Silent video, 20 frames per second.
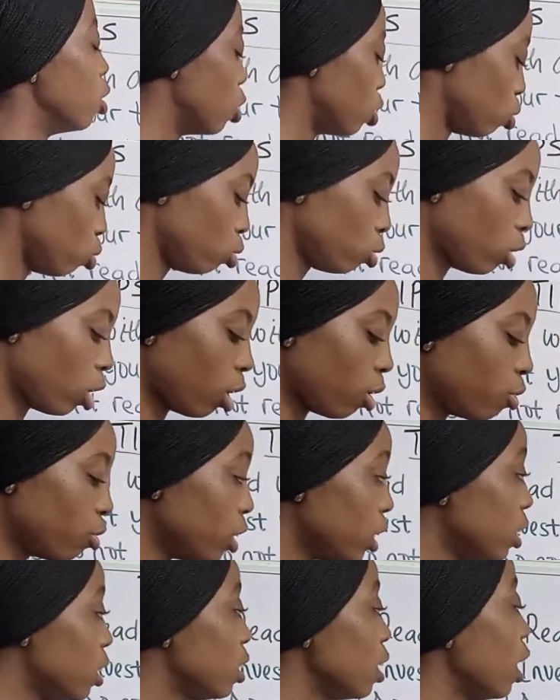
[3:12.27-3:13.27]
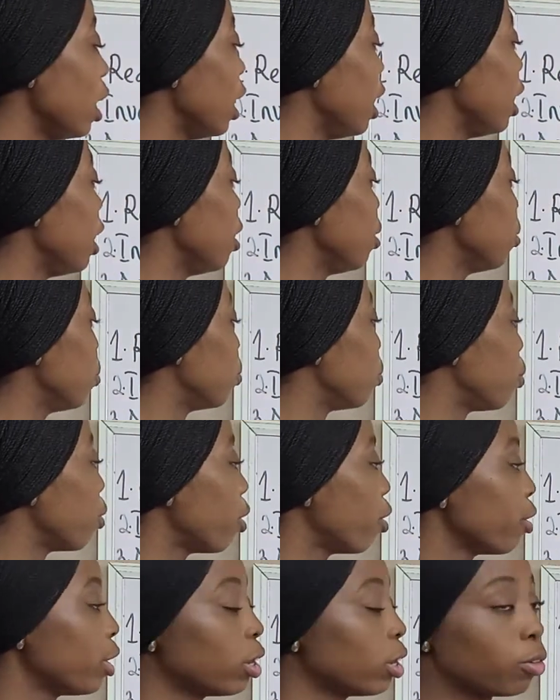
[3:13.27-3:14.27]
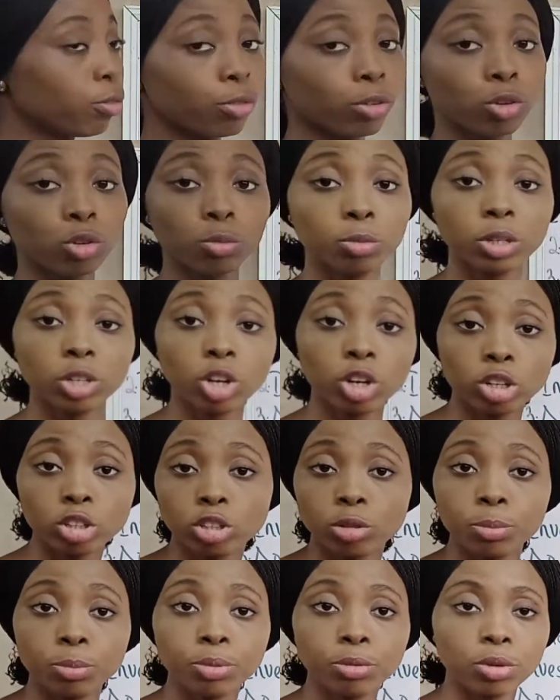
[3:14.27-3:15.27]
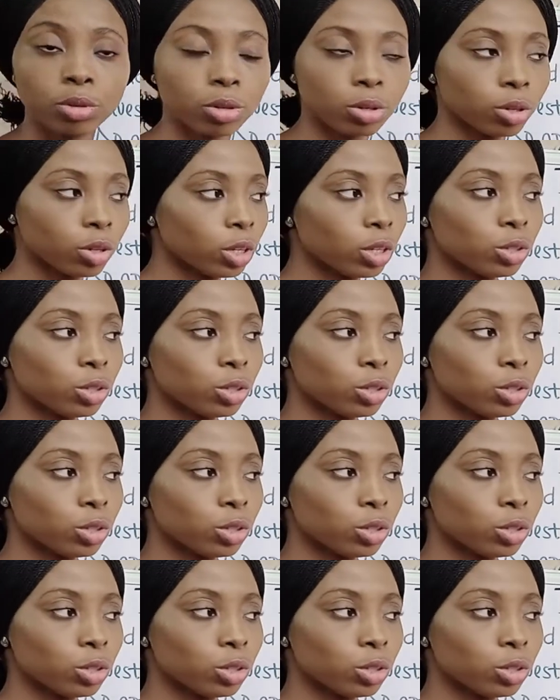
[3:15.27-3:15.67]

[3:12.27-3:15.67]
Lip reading: Do not read a boring or voluminous book.